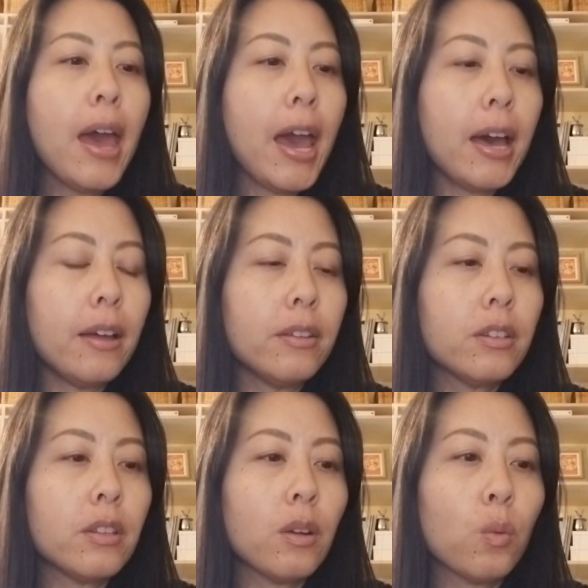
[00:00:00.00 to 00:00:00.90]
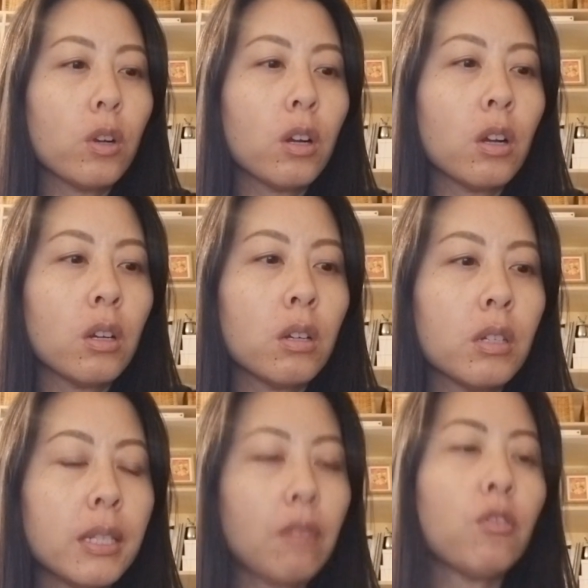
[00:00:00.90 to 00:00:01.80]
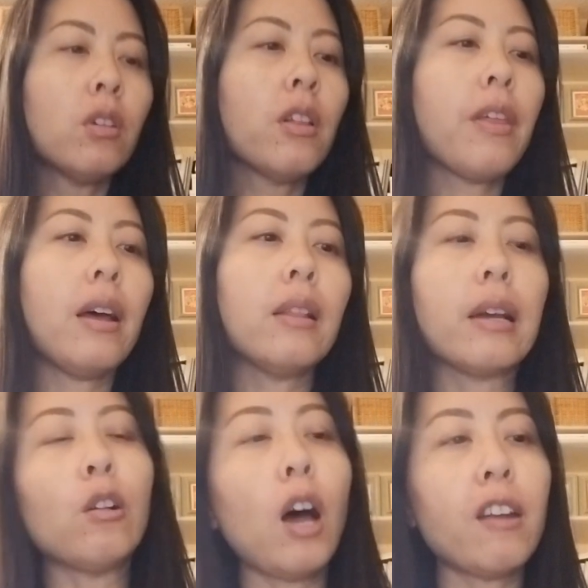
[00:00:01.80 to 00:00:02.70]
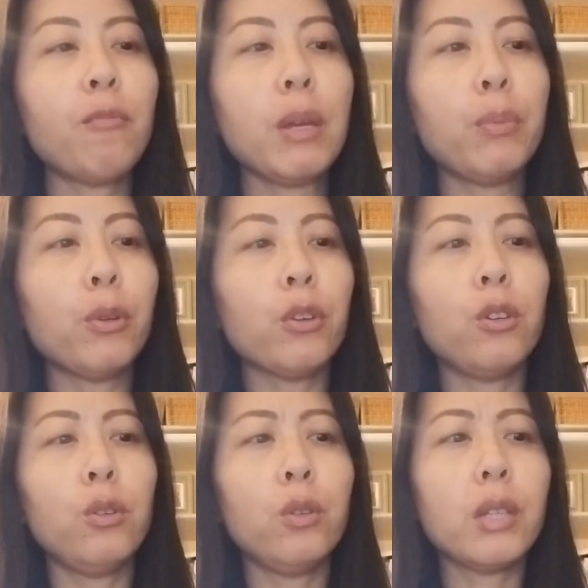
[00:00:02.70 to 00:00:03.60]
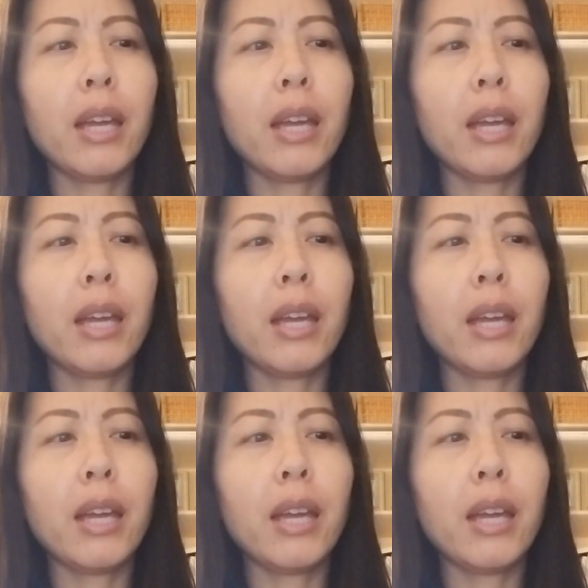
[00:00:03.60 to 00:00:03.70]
and there were several that like a lot of people use.